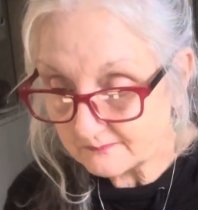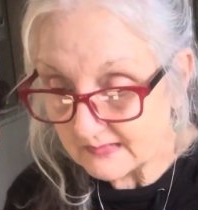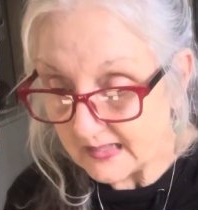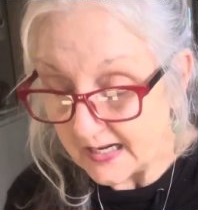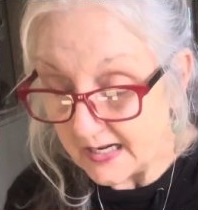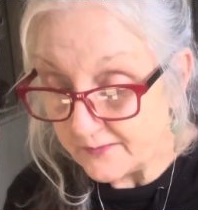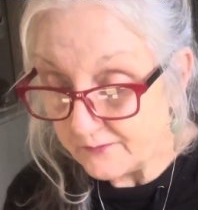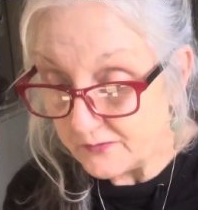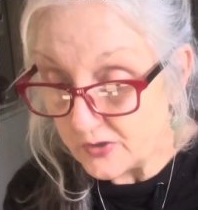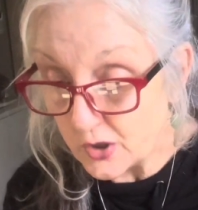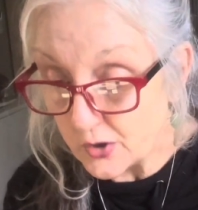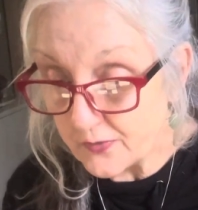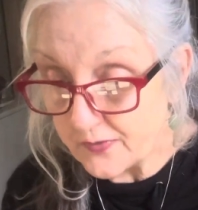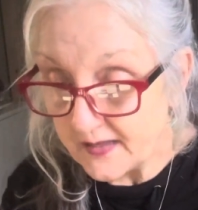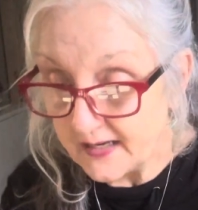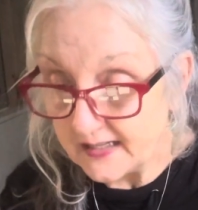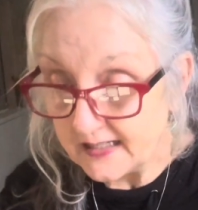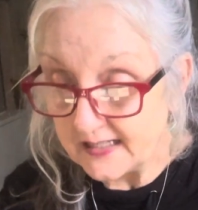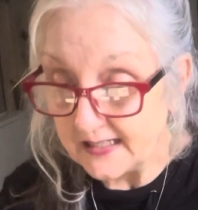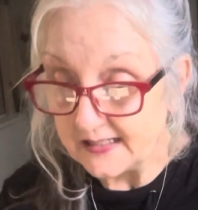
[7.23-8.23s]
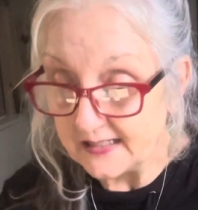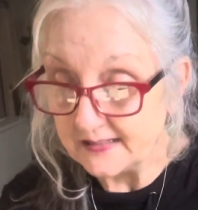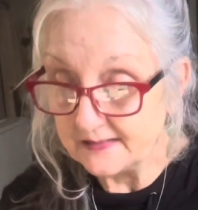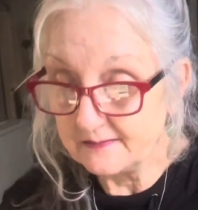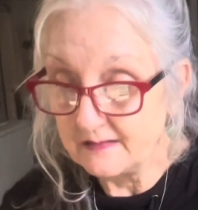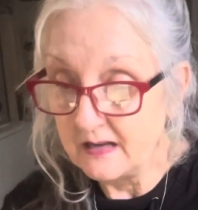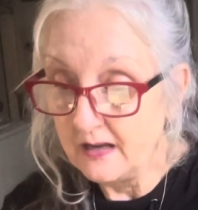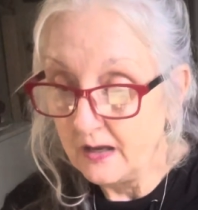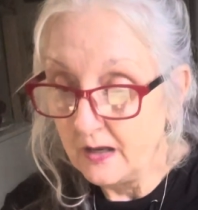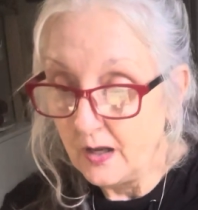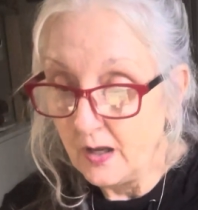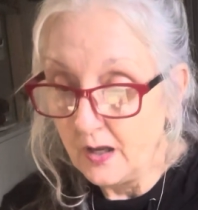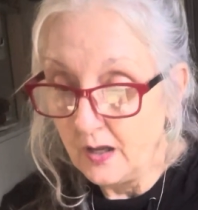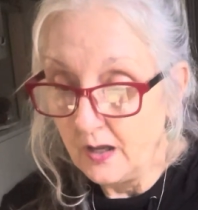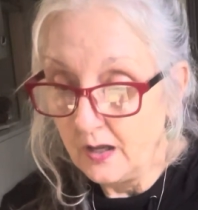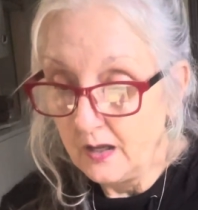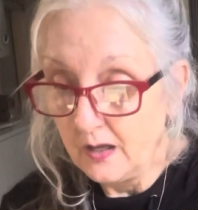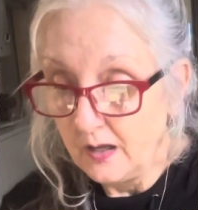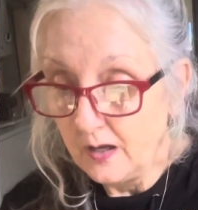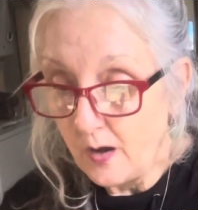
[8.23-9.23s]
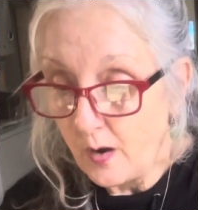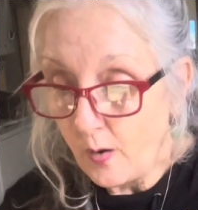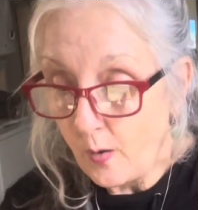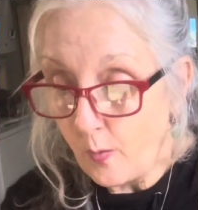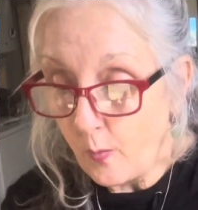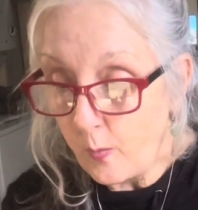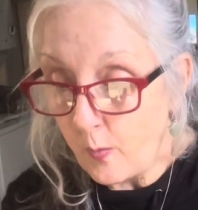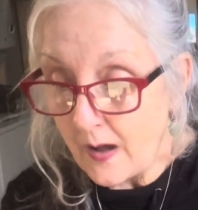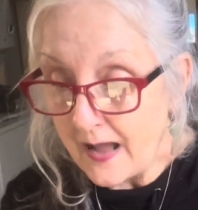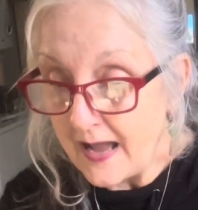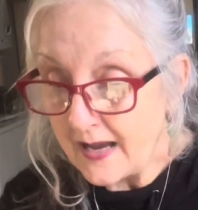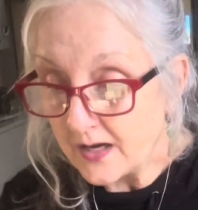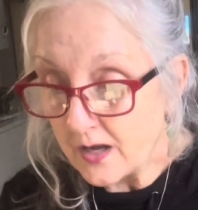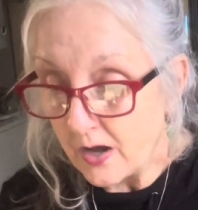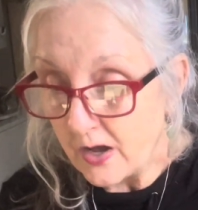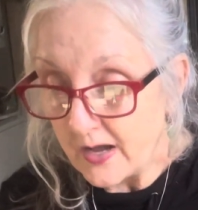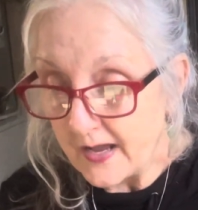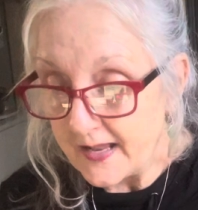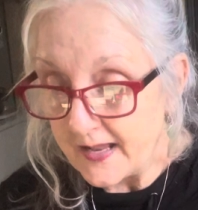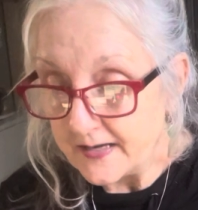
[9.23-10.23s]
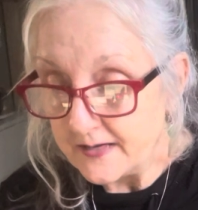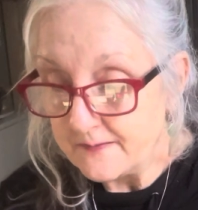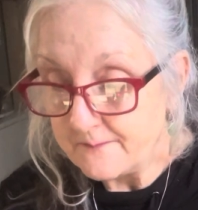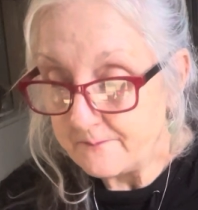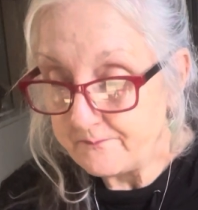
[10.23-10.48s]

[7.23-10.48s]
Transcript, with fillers: If you're thinking why God